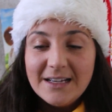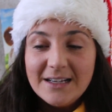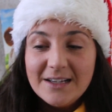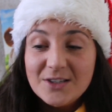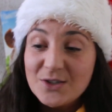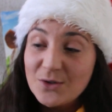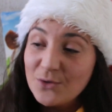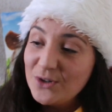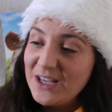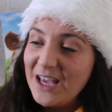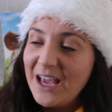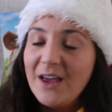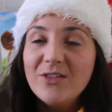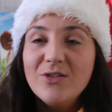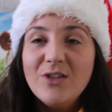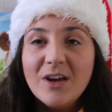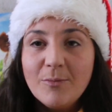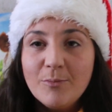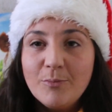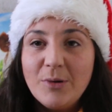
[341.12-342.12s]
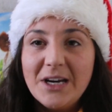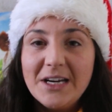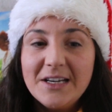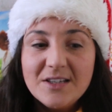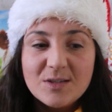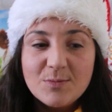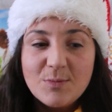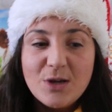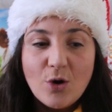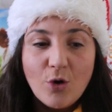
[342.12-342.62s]
So yeah, that
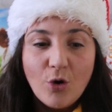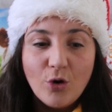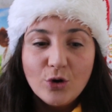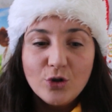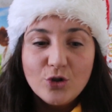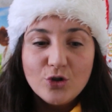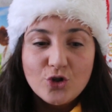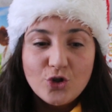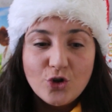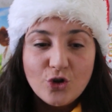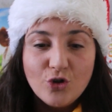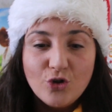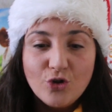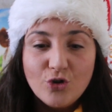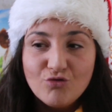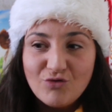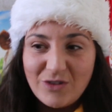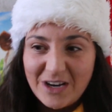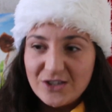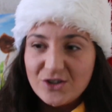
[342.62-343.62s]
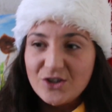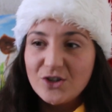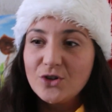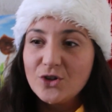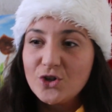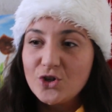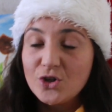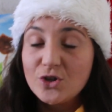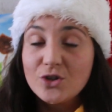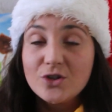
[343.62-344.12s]
brings me on to
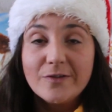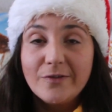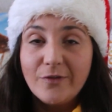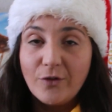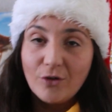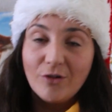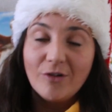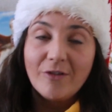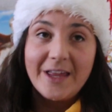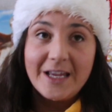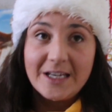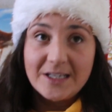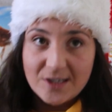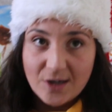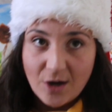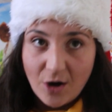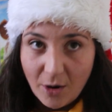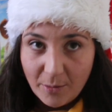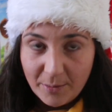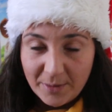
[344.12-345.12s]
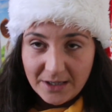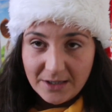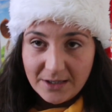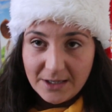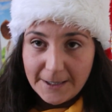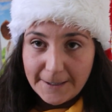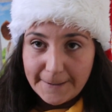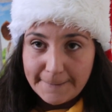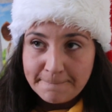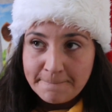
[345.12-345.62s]
resolutions for this coming
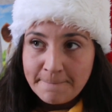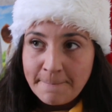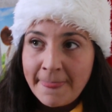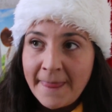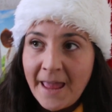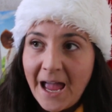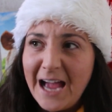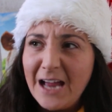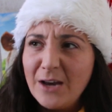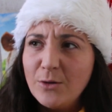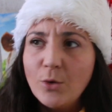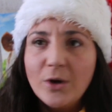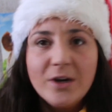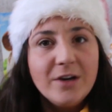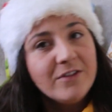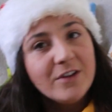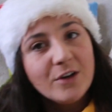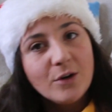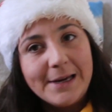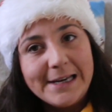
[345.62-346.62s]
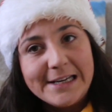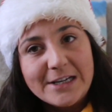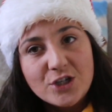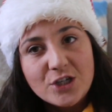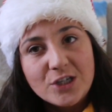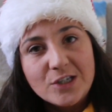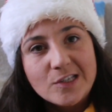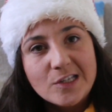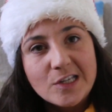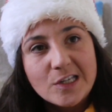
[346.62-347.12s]
year. And one of the
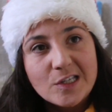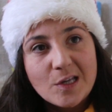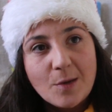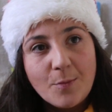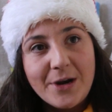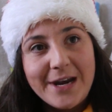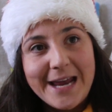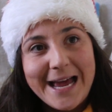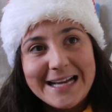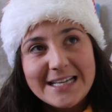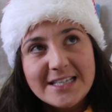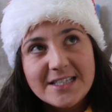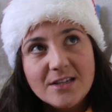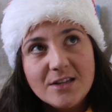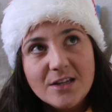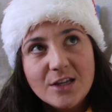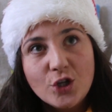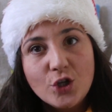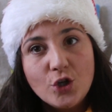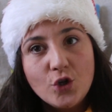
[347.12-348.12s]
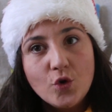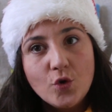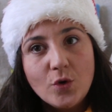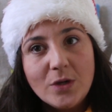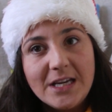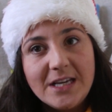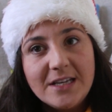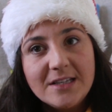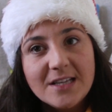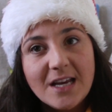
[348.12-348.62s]
questions that someone asked in the
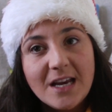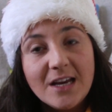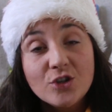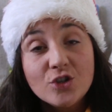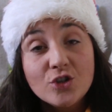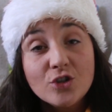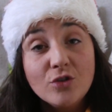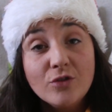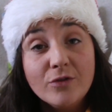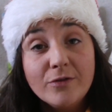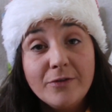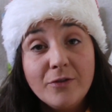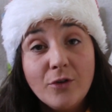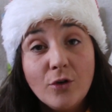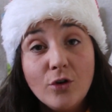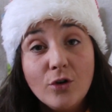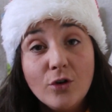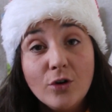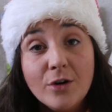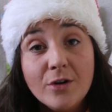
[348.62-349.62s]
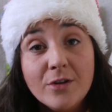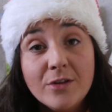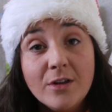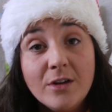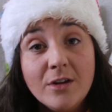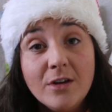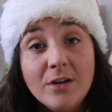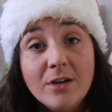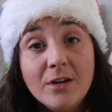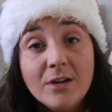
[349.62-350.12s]
Q&A section for
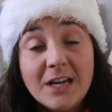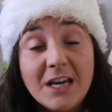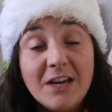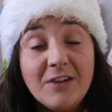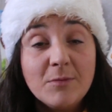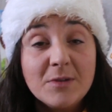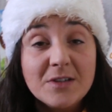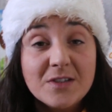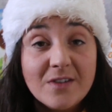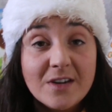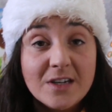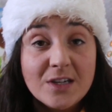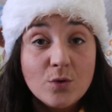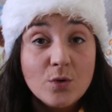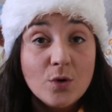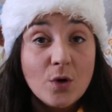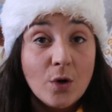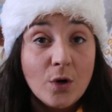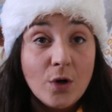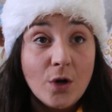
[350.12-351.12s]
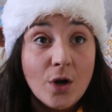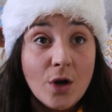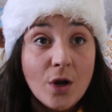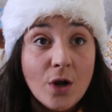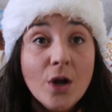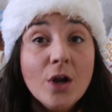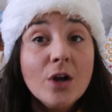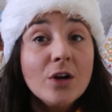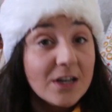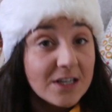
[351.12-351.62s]
the Cavemas video on
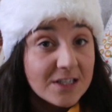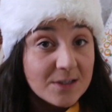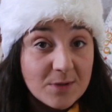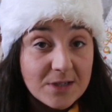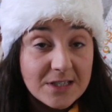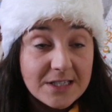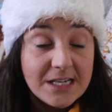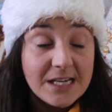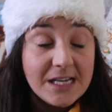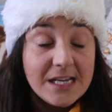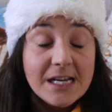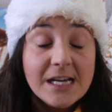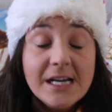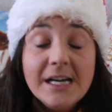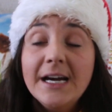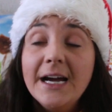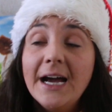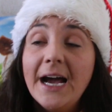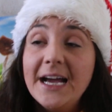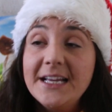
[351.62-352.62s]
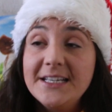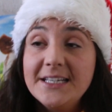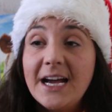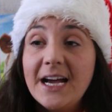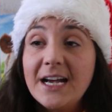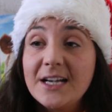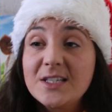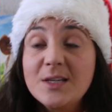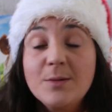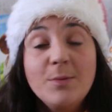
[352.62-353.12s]
Christmas Day had
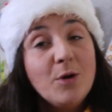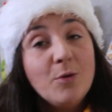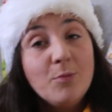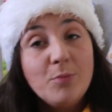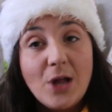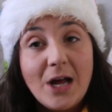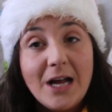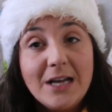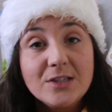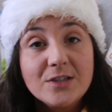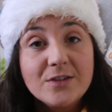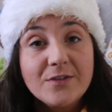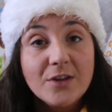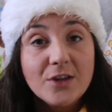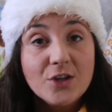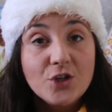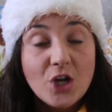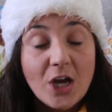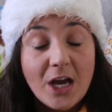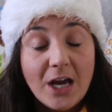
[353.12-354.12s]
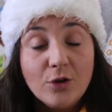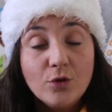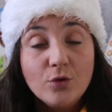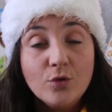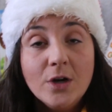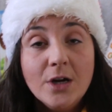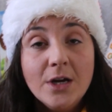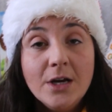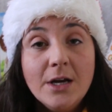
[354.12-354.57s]
asked about plans for the channel